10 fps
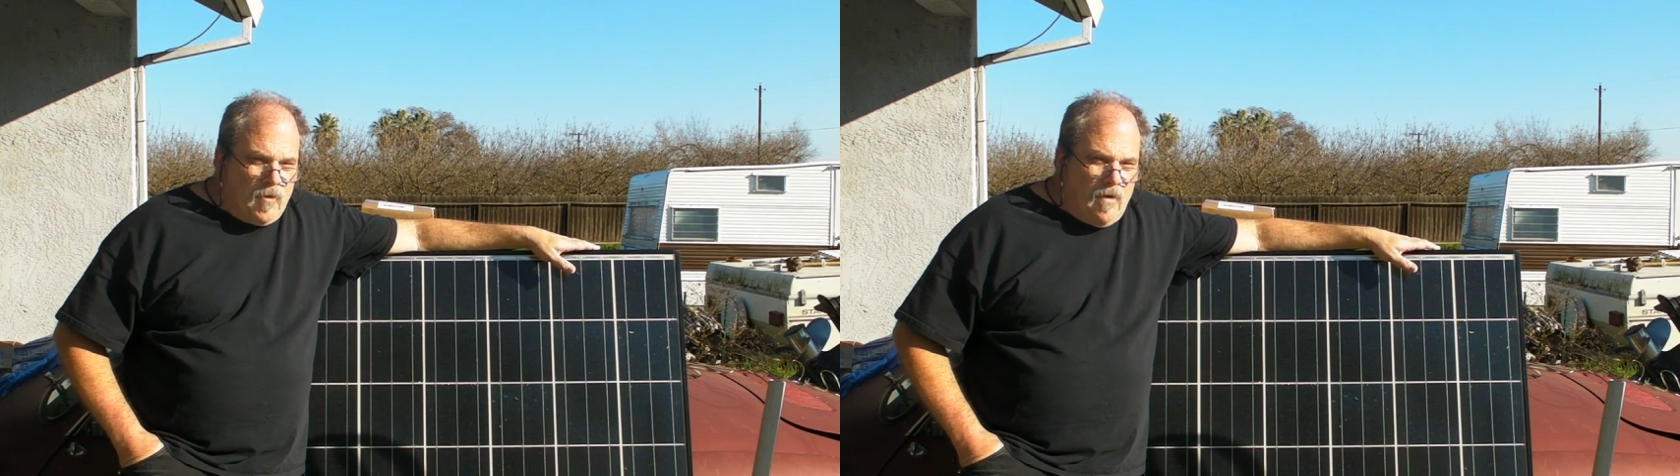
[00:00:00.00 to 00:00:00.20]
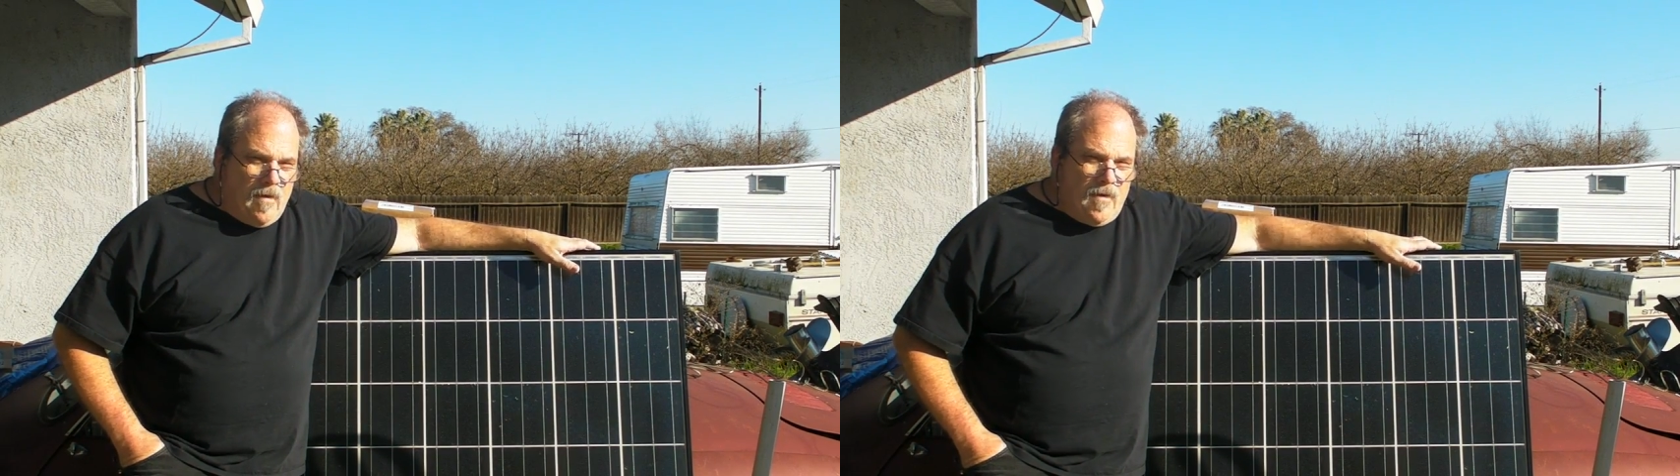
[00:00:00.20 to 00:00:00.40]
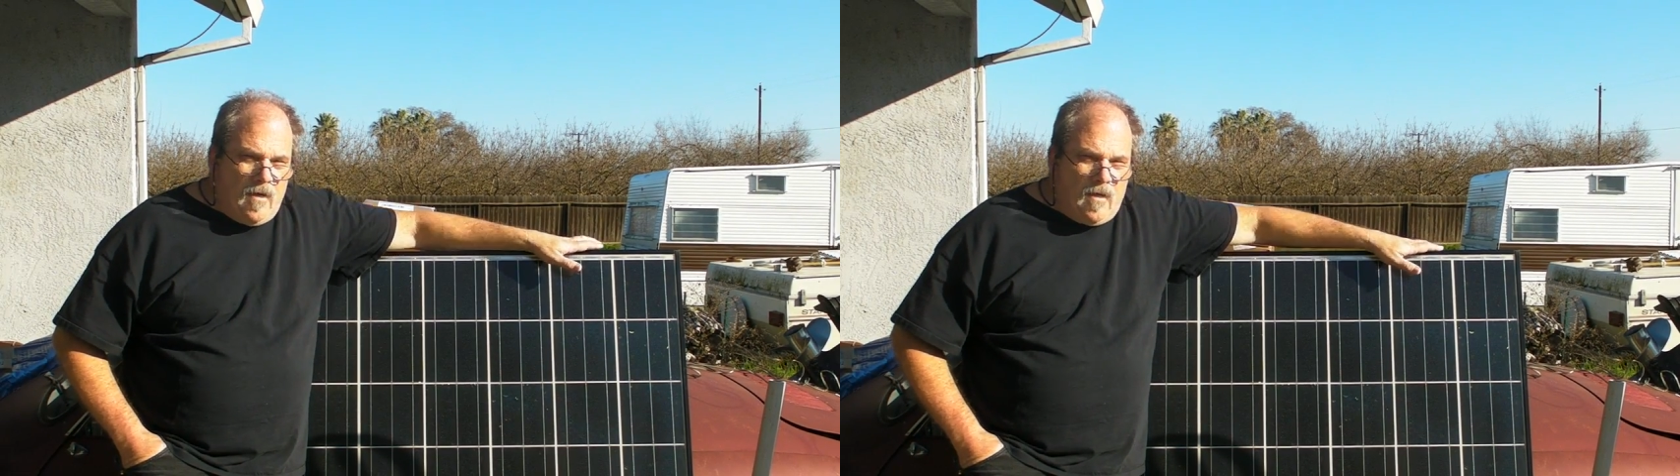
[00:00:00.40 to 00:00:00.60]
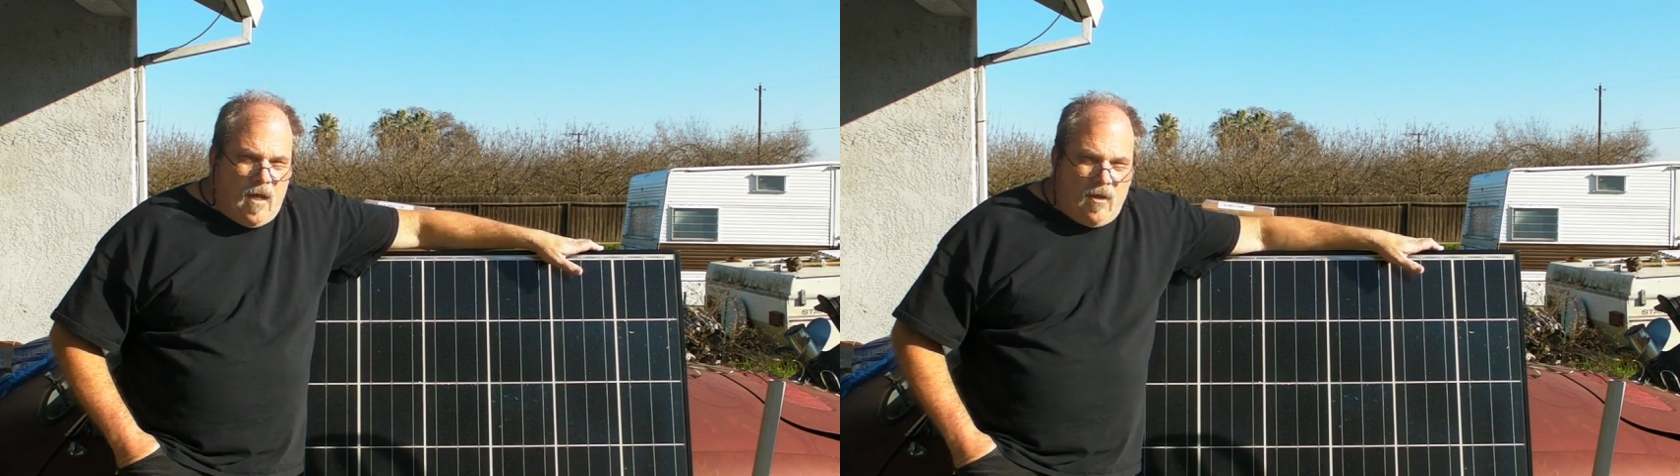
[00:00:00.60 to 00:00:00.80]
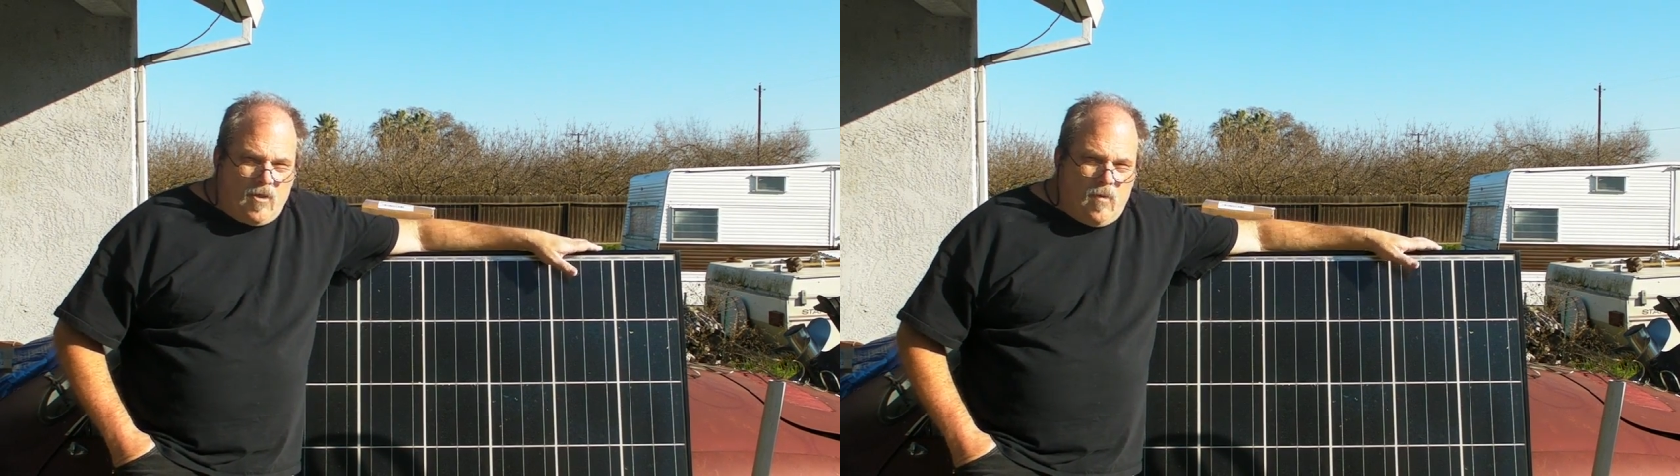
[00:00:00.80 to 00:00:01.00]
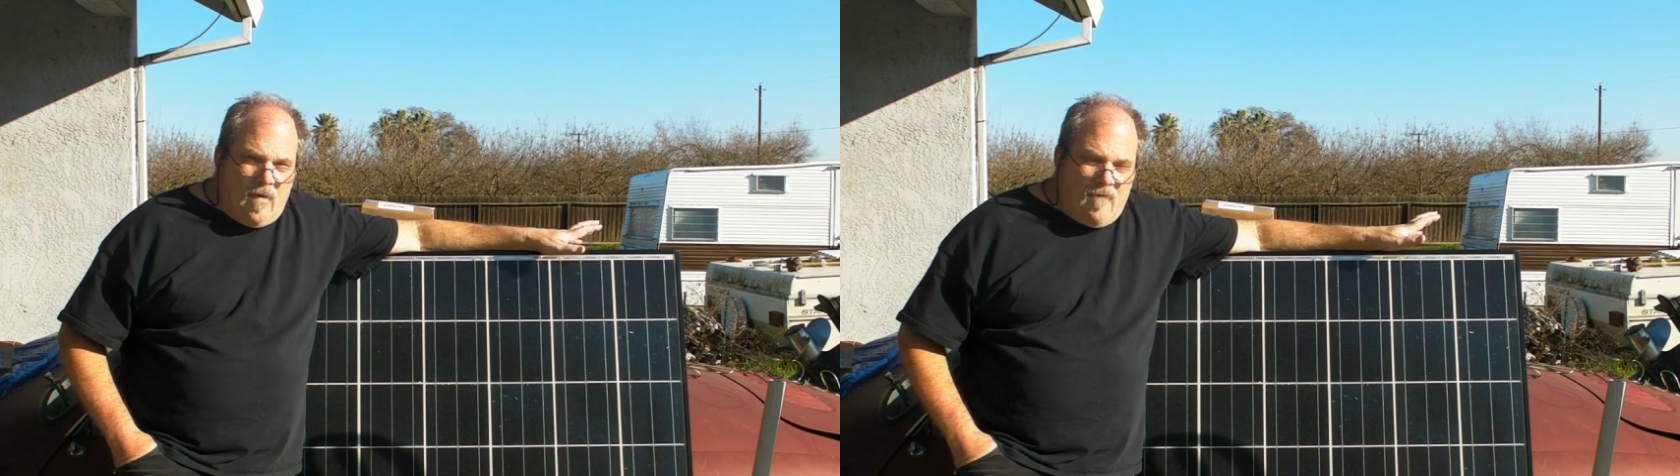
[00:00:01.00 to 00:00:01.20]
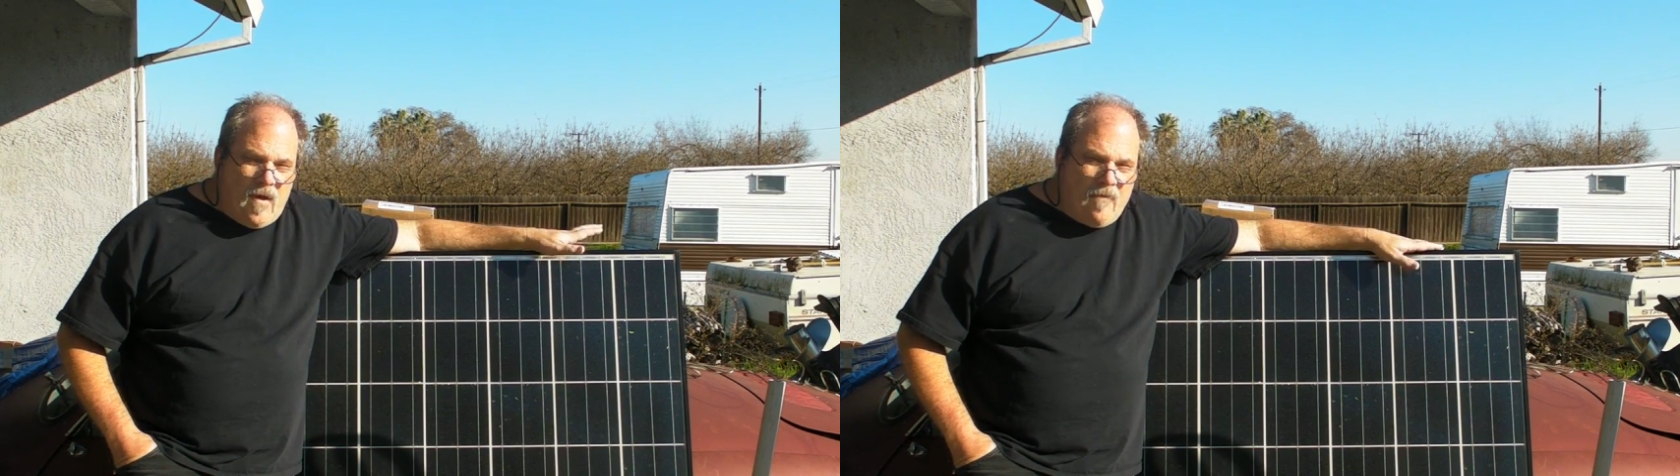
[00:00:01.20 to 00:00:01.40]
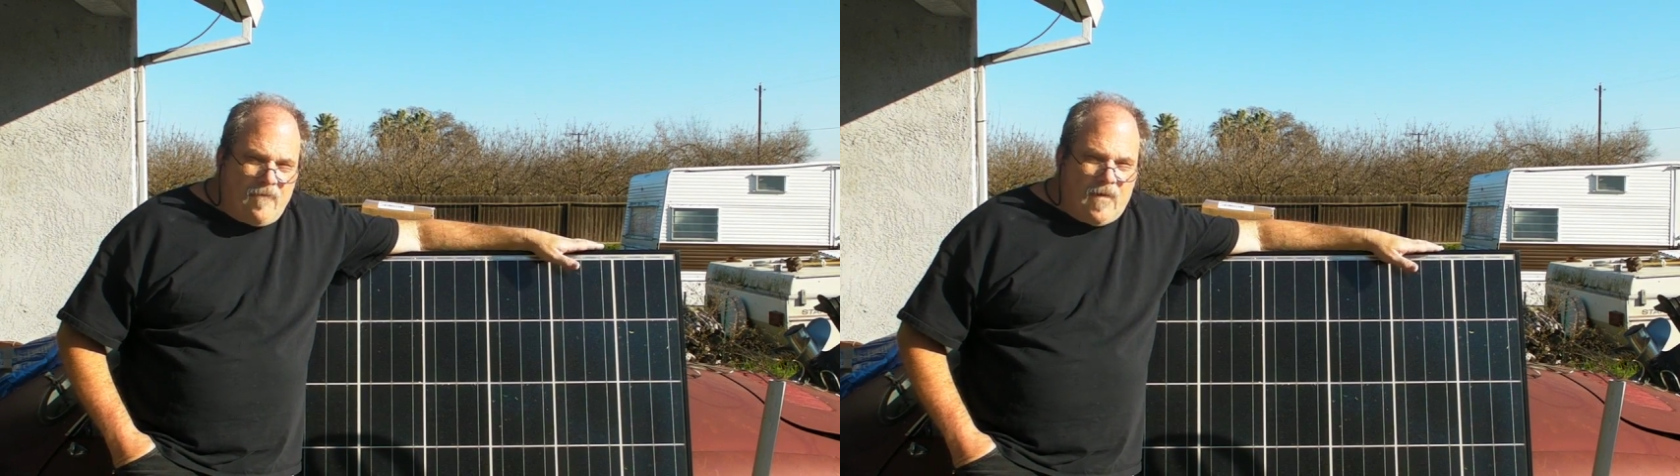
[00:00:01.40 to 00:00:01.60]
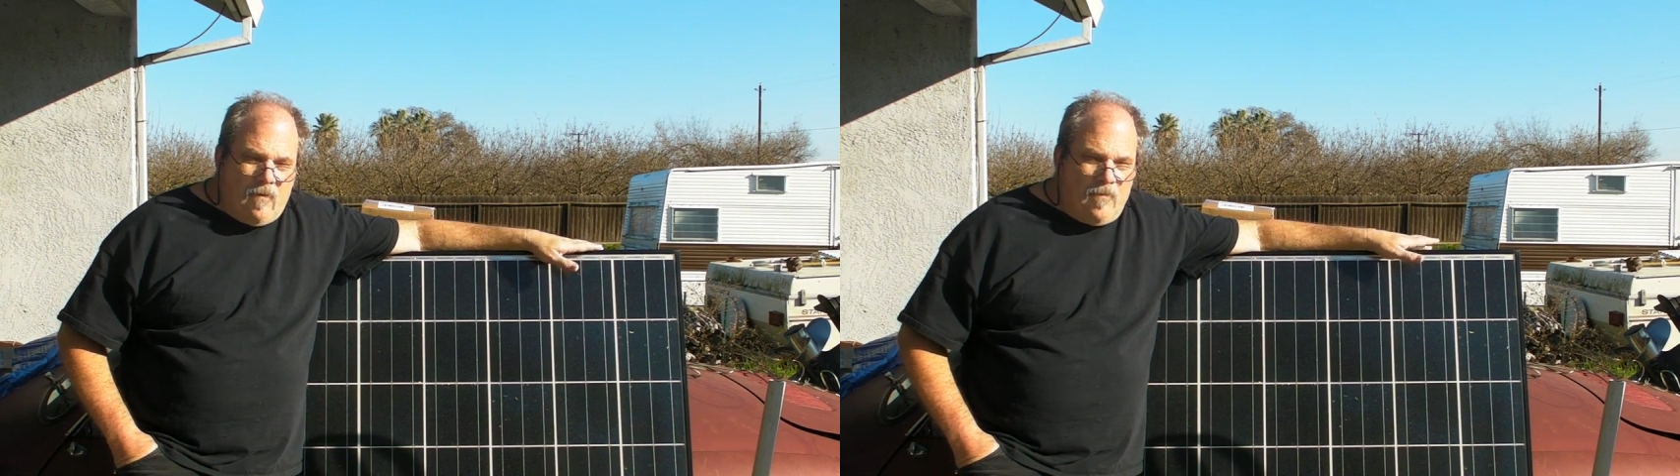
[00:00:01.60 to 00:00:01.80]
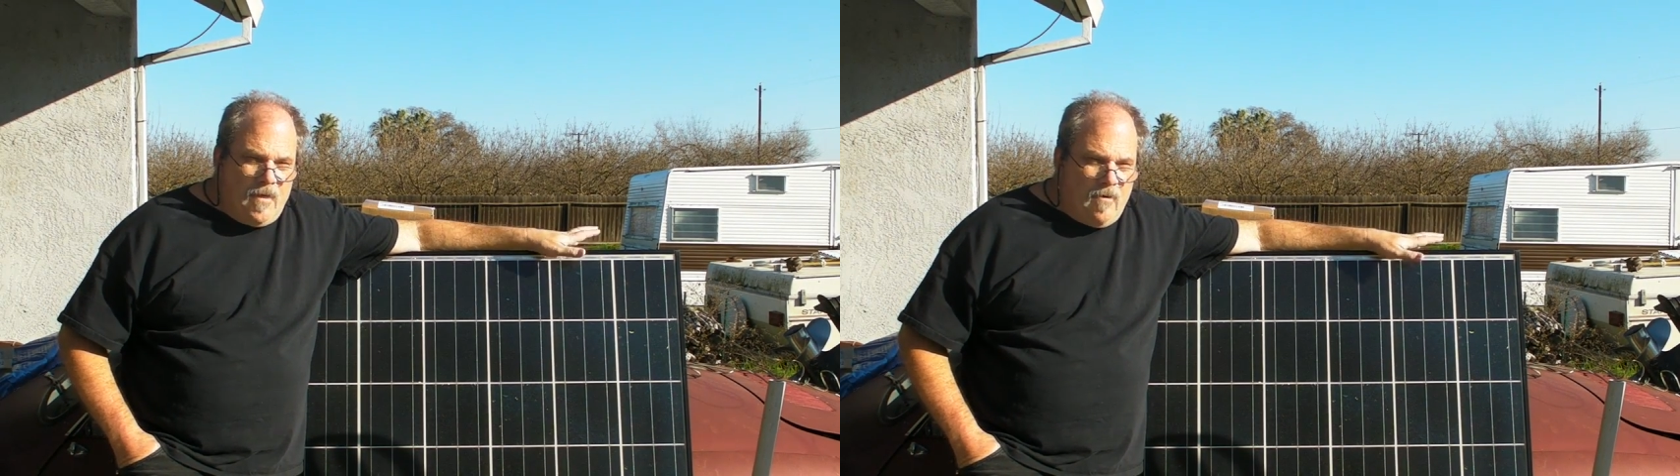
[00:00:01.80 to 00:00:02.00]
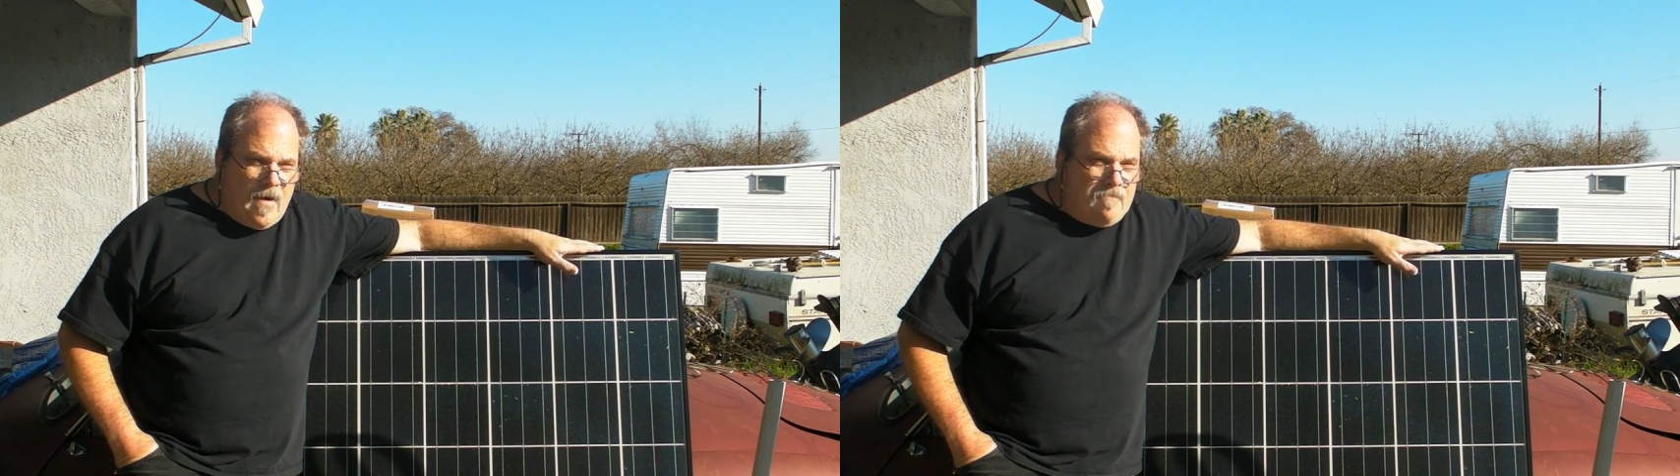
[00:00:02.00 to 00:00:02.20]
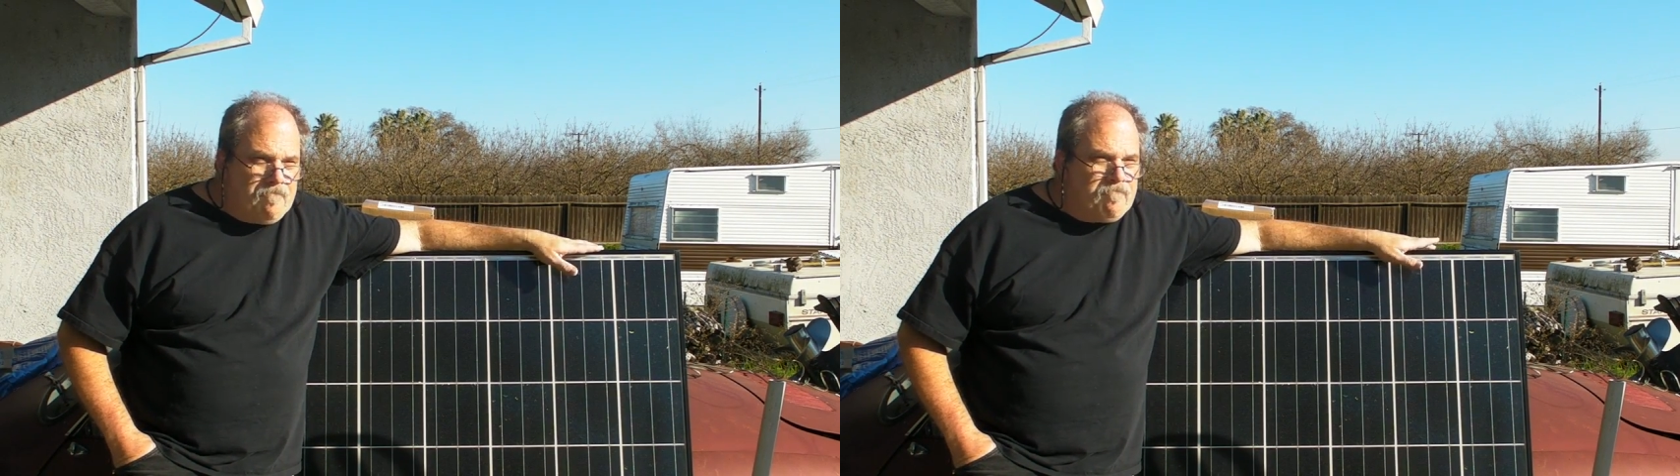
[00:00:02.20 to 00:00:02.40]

Rather than $1.25, that would be great.